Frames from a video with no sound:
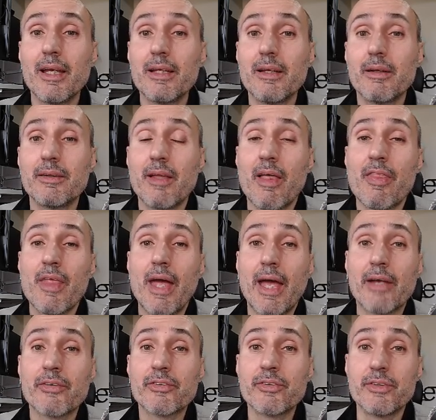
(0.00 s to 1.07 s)
that
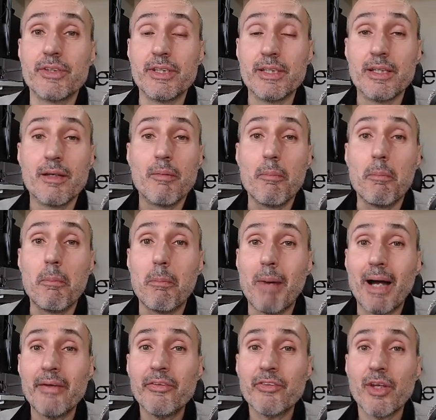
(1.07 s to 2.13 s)
has the
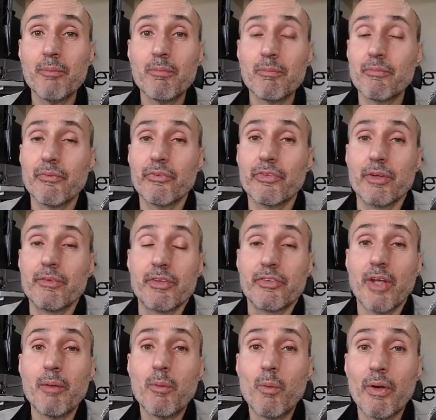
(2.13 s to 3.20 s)

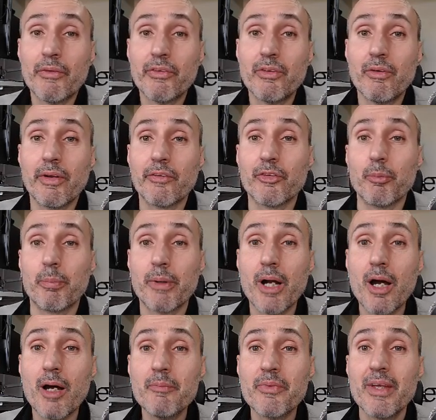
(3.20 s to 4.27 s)
same question as a
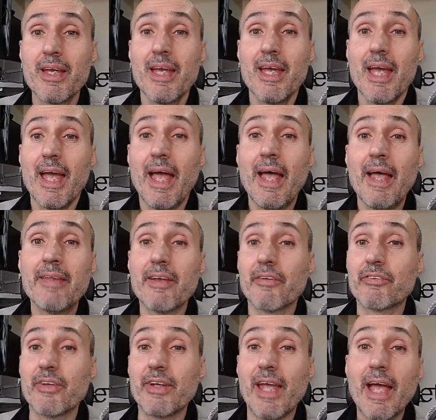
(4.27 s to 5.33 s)
prompt, and
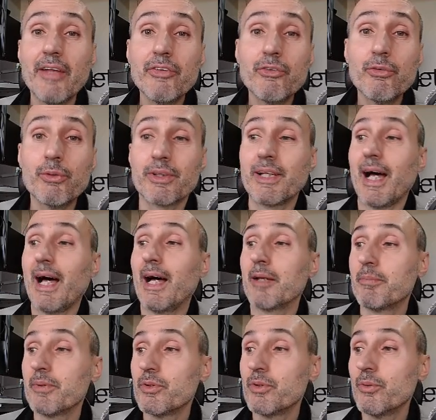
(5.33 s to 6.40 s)
as an answer
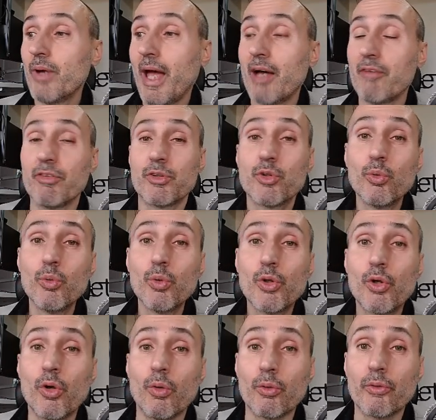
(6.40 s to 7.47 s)
type, you have a tool
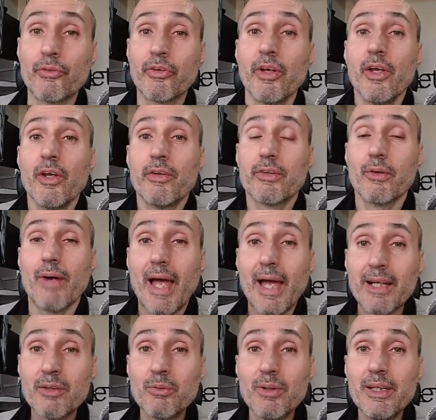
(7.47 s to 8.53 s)
calls. So
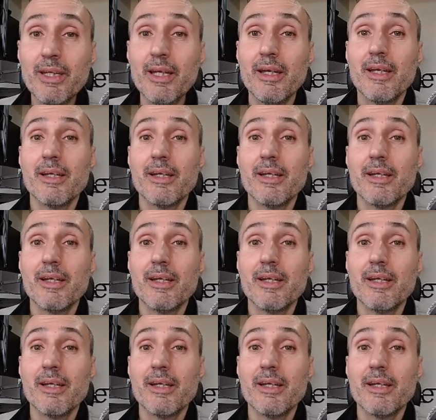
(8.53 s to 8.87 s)
actually,